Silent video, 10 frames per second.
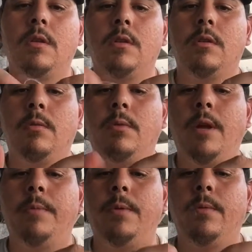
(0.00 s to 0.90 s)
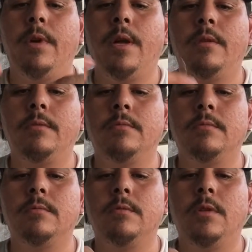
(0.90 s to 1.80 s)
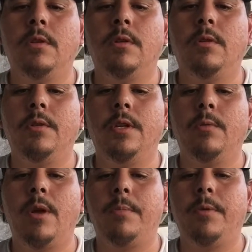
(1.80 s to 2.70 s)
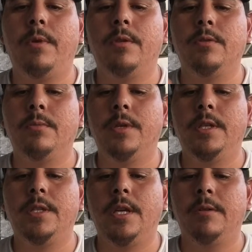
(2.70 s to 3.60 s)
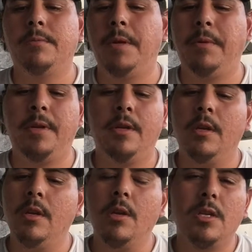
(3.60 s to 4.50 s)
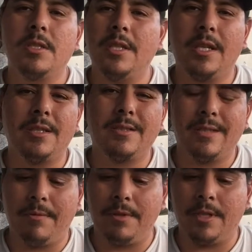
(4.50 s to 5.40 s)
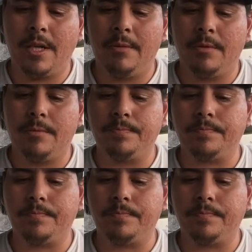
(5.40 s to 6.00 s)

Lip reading: I'm gonna wrap it around. You don't need to wrap it around too many times, maybe 6-7 times.